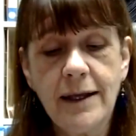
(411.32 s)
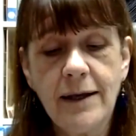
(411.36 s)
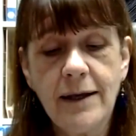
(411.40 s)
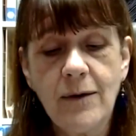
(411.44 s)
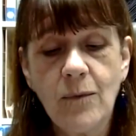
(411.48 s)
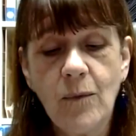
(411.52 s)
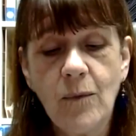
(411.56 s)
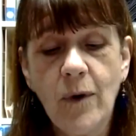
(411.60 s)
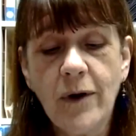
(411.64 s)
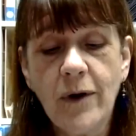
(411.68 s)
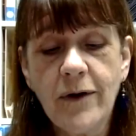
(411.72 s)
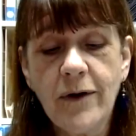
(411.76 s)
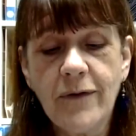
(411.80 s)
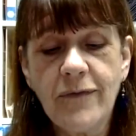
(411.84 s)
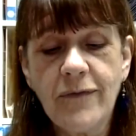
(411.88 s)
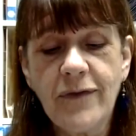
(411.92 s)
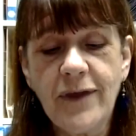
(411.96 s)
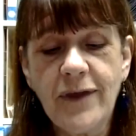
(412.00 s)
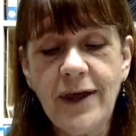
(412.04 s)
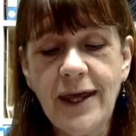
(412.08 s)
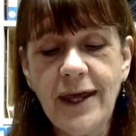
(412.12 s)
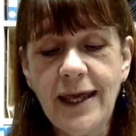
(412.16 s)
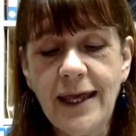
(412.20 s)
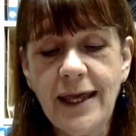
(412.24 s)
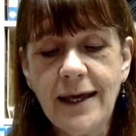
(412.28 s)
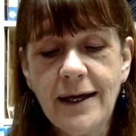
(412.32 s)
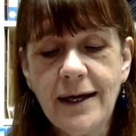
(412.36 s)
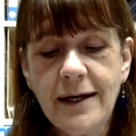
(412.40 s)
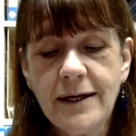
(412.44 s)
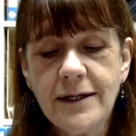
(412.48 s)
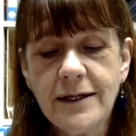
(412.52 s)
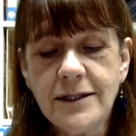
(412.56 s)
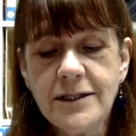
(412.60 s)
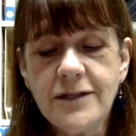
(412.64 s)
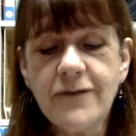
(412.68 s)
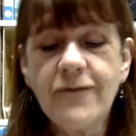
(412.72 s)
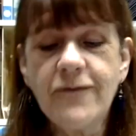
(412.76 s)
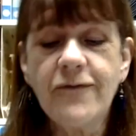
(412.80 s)
one of the
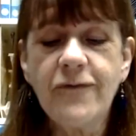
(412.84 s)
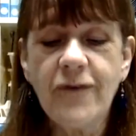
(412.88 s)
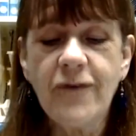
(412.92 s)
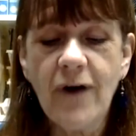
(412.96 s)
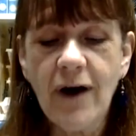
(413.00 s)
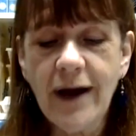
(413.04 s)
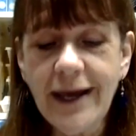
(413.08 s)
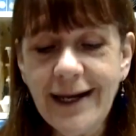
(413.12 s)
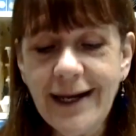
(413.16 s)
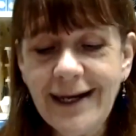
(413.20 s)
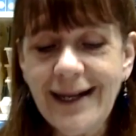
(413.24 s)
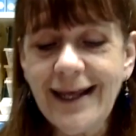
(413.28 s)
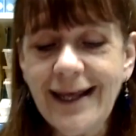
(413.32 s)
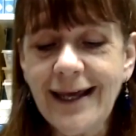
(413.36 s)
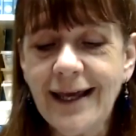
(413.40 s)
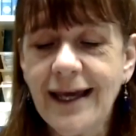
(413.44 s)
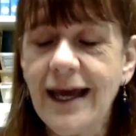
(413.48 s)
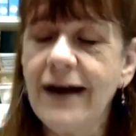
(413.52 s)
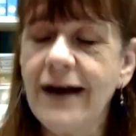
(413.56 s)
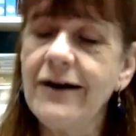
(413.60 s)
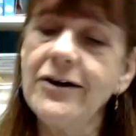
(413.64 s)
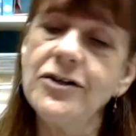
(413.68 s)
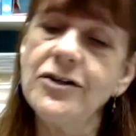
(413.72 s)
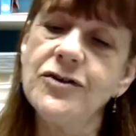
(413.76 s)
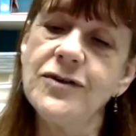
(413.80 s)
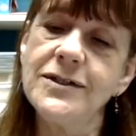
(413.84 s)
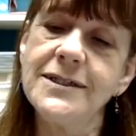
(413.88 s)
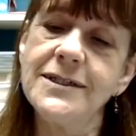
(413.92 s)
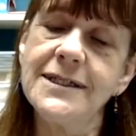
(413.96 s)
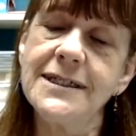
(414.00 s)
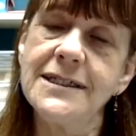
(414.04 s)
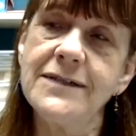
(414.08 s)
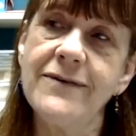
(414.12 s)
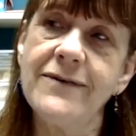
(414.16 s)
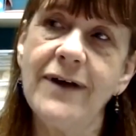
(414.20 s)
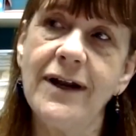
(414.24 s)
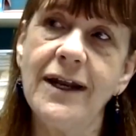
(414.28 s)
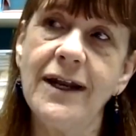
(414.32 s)
defining
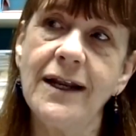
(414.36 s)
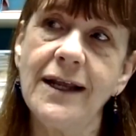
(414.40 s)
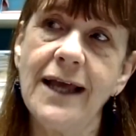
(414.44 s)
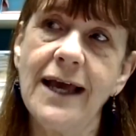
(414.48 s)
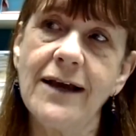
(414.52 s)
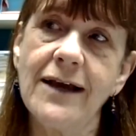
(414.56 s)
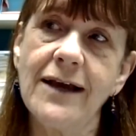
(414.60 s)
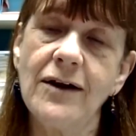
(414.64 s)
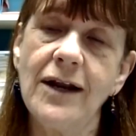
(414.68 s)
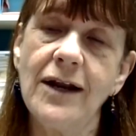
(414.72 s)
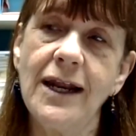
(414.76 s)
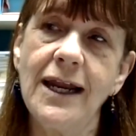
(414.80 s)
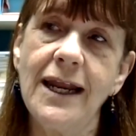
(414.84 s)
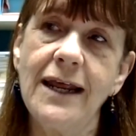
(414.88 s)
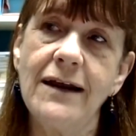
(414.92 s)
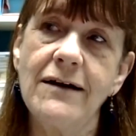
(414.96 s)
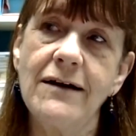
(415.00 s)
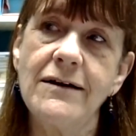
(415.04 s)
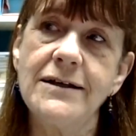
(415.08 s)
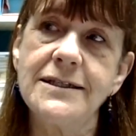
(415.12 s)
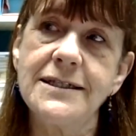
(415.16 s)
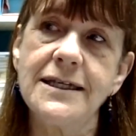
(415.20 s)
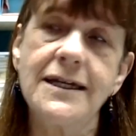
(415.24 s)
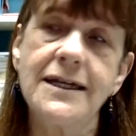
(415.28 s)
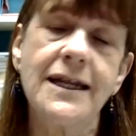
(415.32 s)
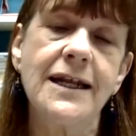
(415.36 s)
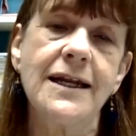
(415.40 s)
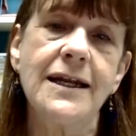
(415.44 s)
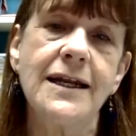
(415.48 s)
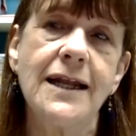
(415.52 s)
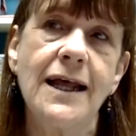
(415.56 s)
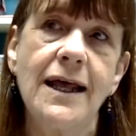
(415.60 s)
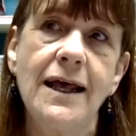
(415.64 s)
characteristics of echolalia is that it